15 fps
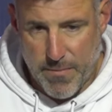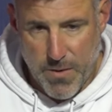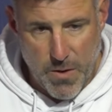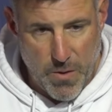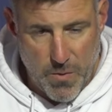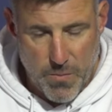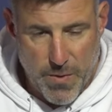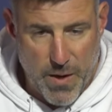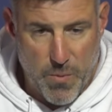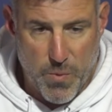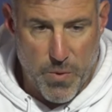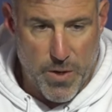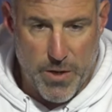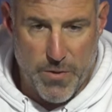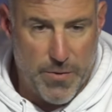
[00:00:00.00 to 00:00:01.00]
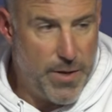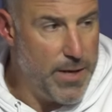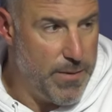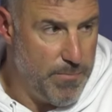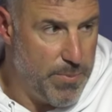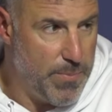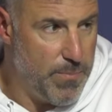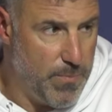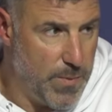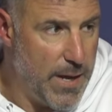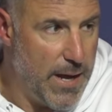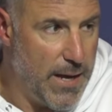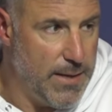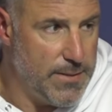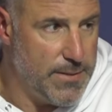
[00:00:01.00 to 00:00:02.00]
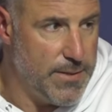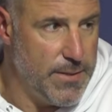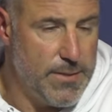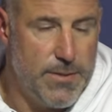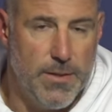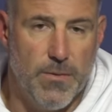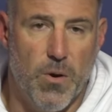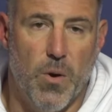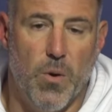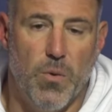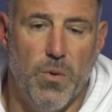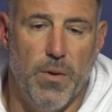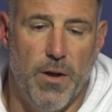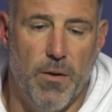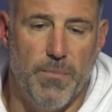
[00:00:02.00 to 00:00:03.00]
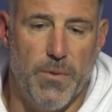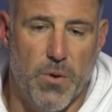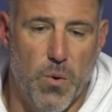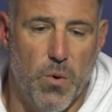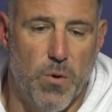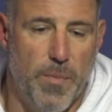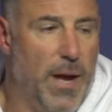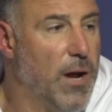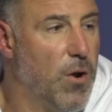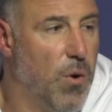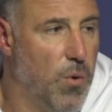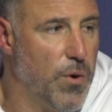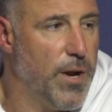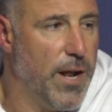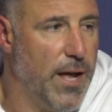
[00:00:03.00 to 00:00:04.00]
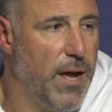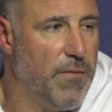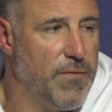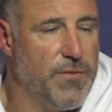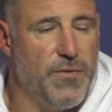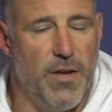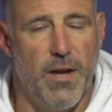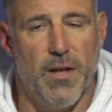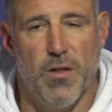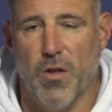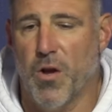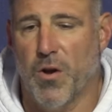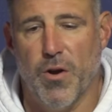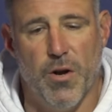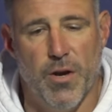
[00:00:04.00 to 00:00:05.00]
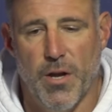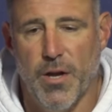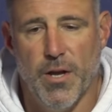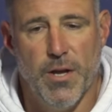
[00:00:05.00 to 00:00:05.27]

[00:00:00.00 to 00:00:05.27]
you know, that we're either hitting guys to, to hold, help the quarterback hold it a half a second longer.